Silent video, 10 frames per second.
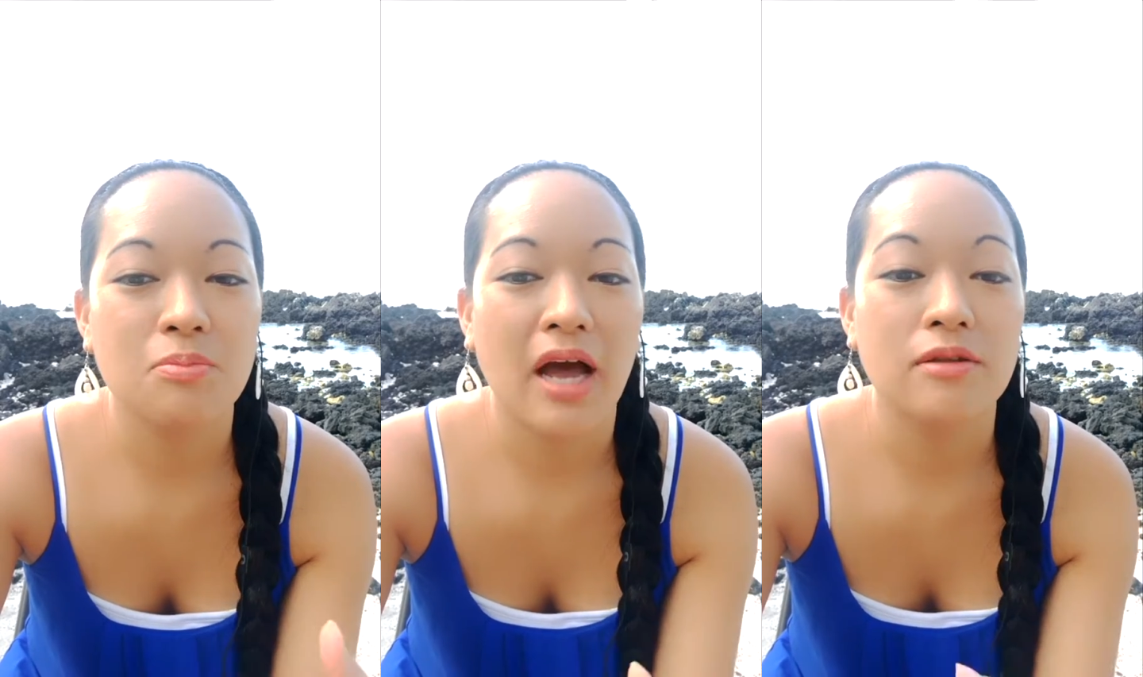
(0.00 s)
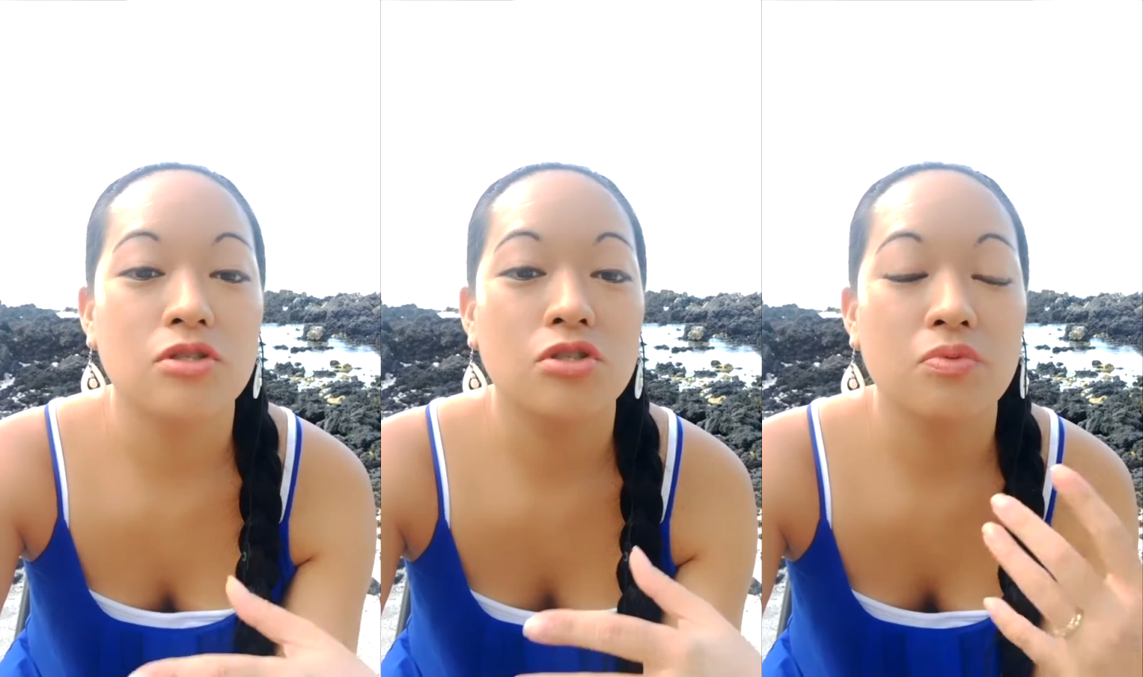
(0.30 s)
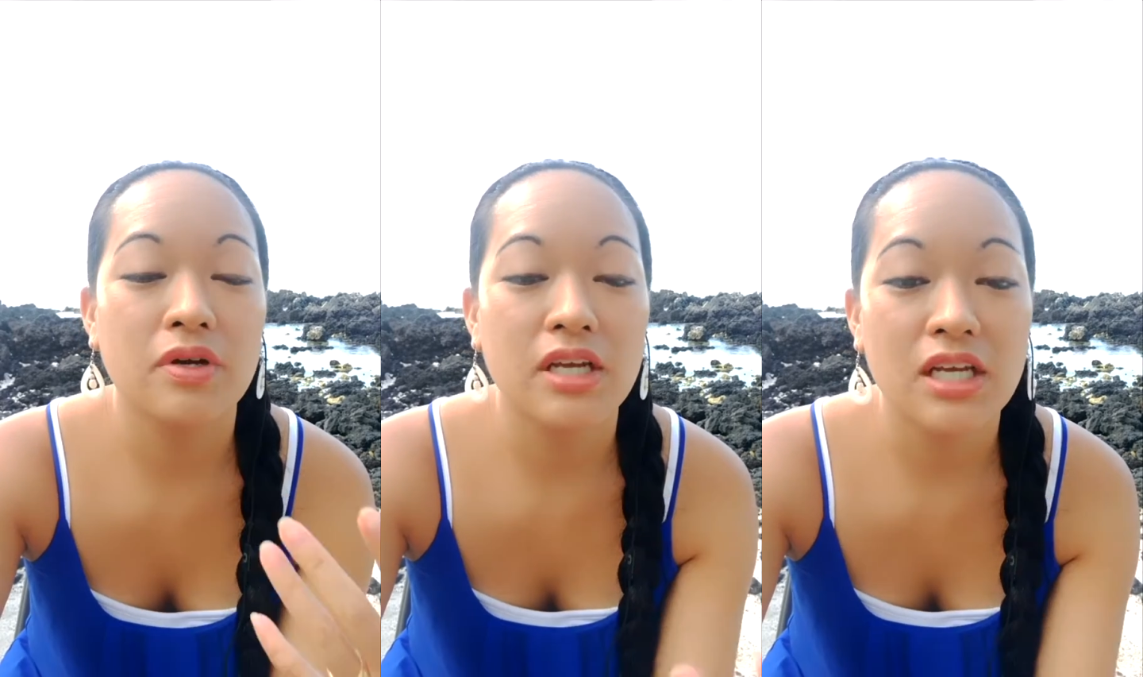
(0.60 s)
by
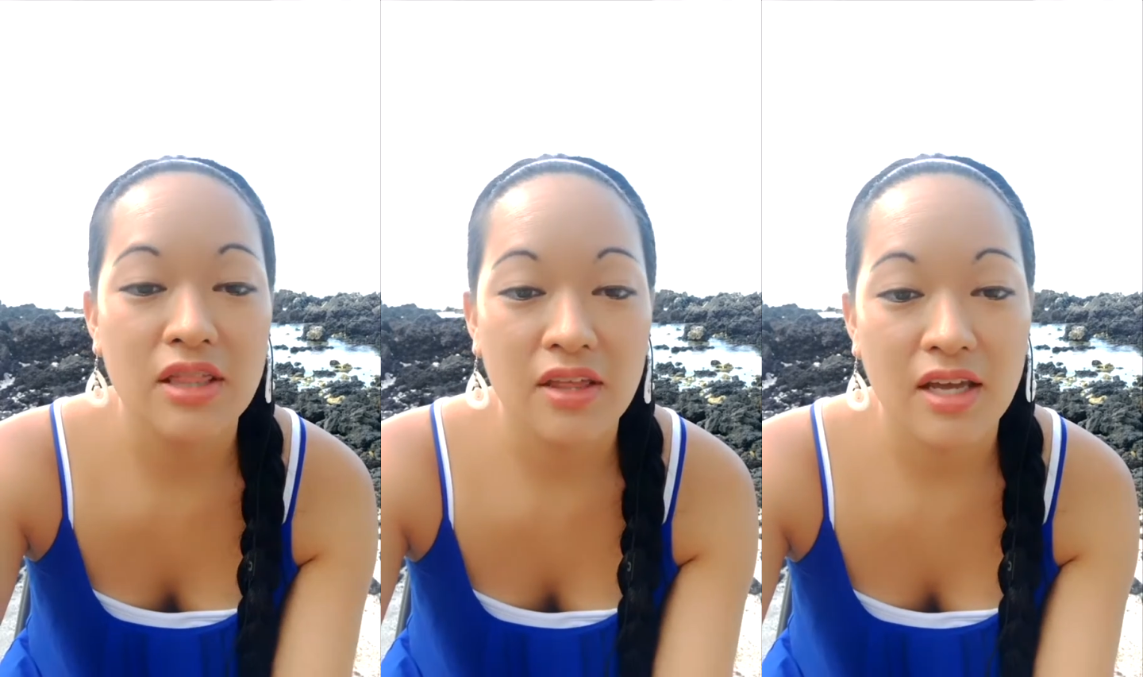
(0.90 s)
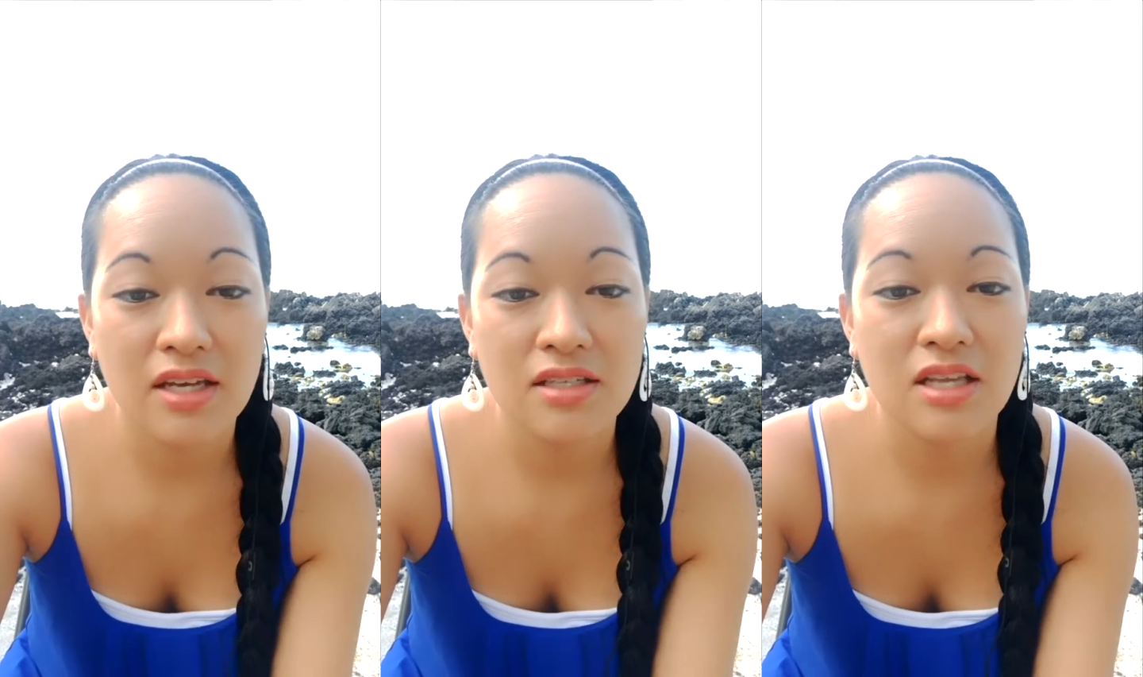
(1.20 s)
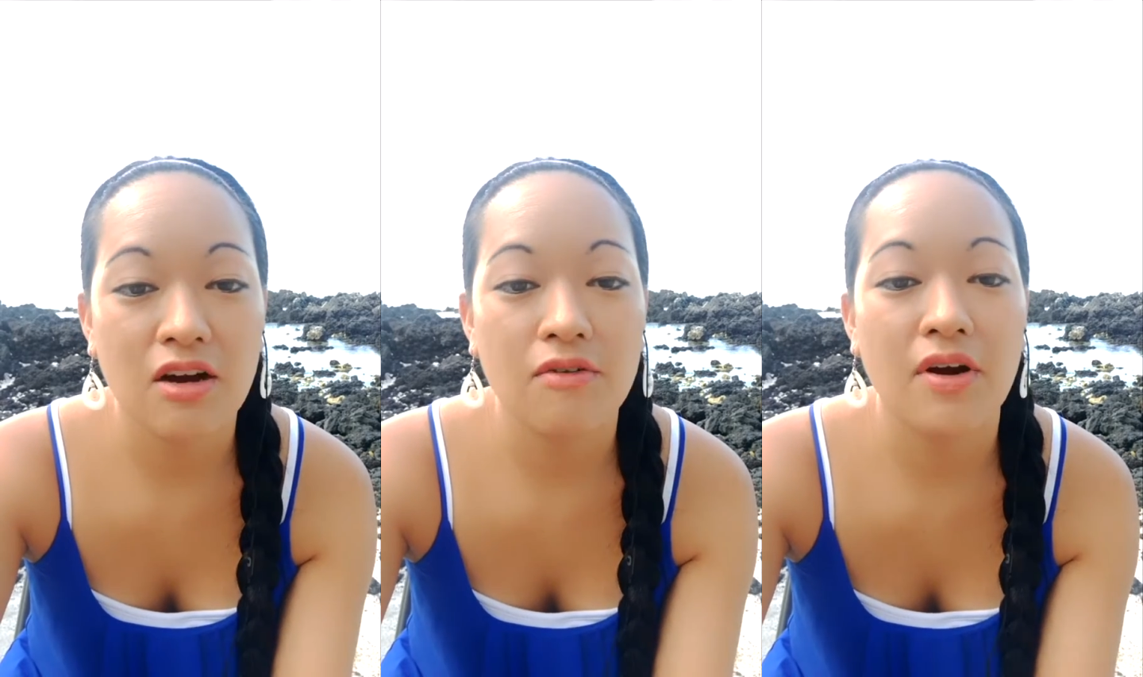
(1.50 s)
doing things
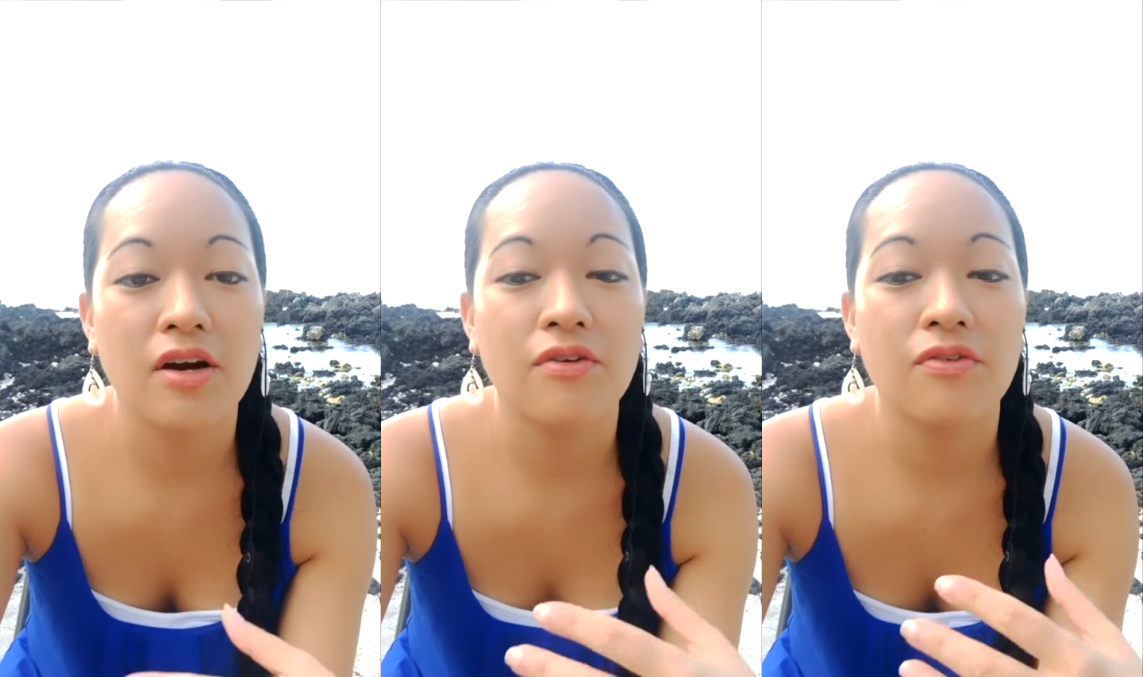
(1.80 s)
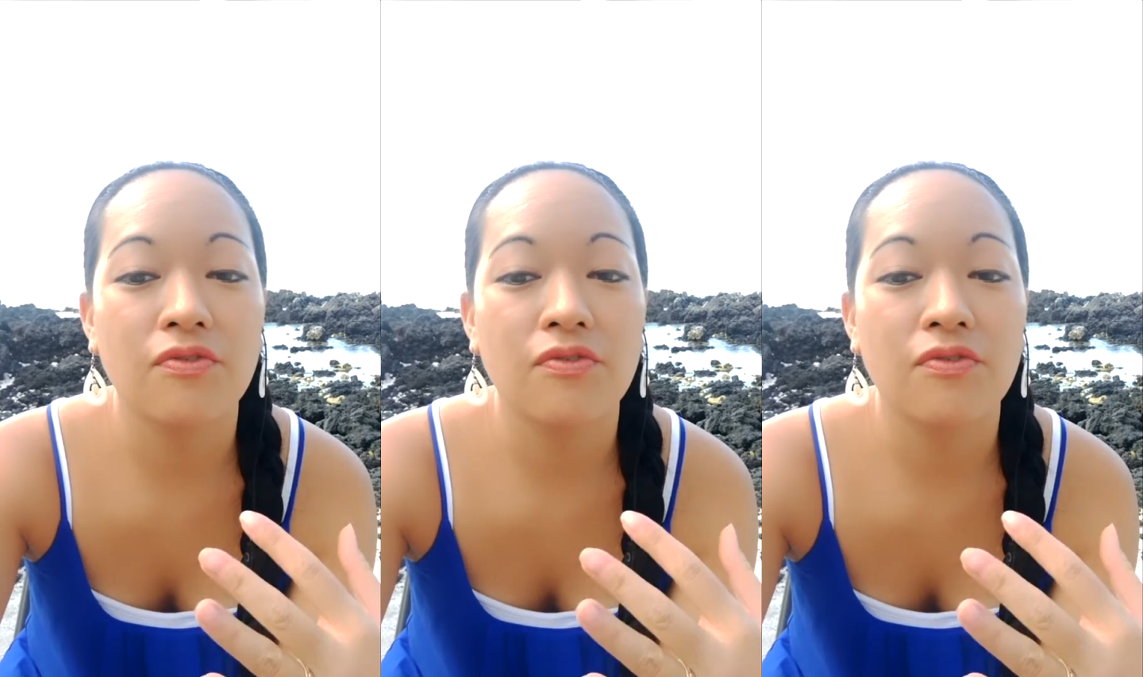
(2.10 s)
that are very